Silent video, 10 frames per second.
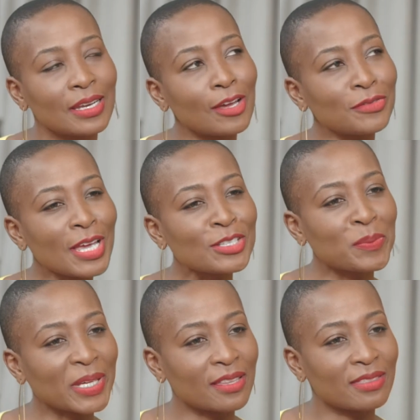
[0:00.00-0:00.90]
Now, if you had to
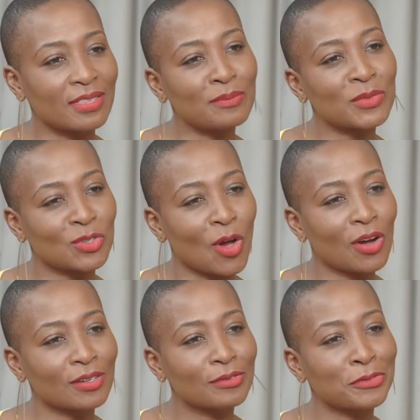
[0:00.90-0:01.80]
pick a theme
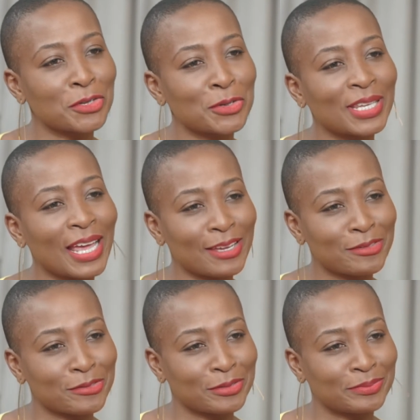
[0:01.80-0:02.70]
song for your life,